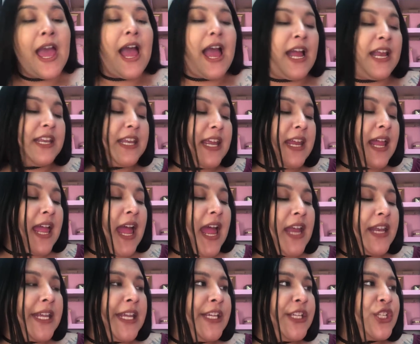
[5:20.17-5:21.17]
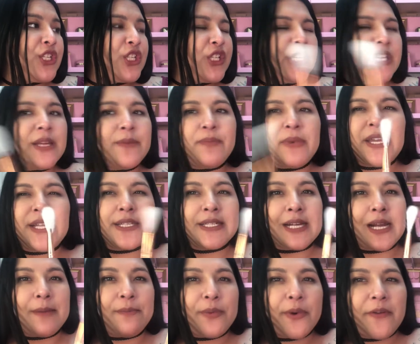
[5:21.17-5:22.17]
I did have a cheapy
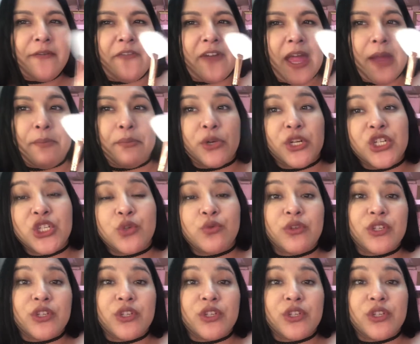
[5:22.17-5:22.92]
type of fan brush,